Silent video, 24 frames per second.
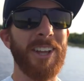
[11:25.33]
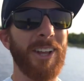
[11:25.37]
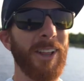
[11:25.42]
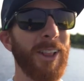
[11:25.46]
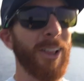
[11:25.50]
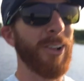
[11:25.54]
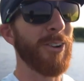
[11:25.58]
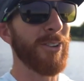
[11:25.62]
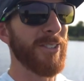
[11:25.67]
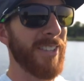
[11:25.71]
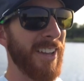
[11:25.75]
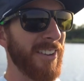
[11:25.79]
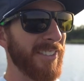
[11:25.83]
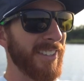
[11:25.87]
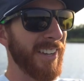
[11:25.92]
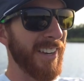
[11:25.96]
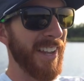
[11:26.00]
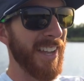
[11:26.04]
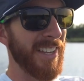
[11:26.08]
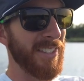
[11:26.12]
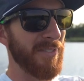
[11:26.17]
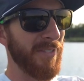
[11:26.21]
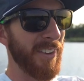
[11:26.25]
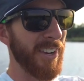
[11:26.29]
to close out
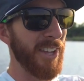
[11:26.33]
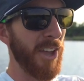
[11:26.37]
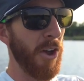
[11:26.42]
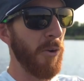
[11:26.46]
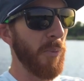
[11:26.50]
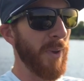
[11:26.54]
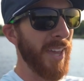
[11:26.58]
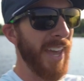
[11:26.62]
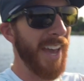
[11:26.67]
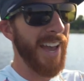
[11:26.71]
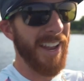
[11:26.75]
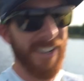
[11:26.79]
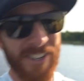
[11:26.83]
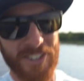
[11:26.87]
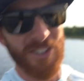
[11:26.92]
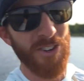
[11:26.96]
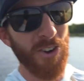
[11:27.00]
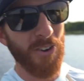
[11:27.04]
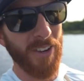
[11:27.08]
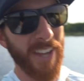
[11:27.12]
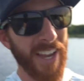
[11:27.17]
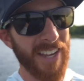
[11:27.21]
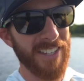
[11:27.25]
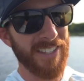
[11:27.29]
today's video. We had to
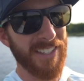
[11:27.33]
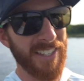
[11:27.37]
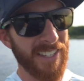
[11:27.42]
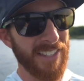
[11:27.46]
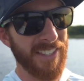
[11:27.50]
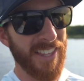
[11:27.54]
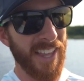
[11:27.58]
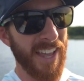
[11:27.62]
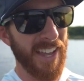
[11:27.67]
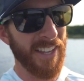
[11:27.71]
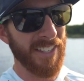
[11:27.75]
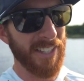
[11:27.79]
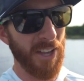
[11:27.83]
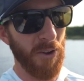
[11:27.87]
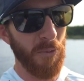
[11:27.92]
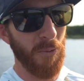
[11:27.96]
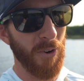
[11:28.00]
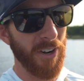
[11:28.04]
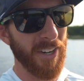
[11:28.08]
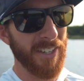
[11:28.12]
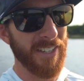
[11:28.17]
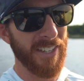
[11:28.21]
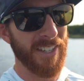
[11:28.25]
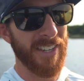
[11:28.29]
showcase these things. I
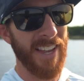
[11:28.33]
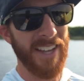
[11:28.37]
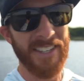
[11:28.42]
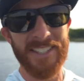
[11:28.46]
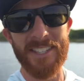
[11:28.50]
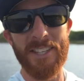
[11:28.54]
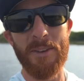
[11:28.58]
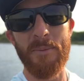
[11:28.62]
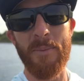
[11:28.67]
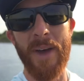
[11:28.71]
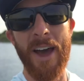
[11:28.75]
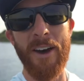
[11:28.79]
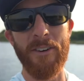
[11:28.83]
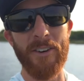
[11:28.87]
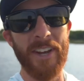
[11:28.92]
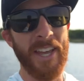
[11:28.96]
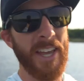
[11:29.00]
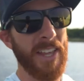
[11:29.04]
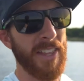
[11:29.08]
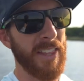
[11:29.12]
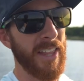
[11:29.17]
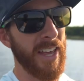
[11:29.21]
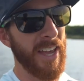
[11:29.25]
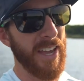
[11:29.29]
wanted to test them out,
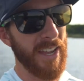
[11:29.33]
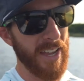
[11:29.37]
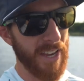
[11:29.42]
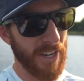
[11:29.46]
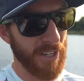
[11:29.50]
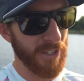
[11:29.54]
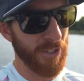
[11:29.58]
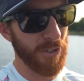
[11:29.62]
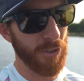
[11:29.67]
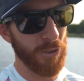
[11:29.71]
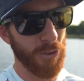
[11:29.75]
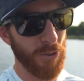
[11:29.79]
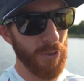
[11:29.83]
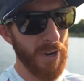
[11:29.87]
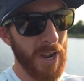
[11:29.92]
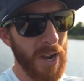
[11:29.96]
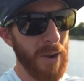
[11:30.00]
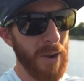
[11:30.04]
and they do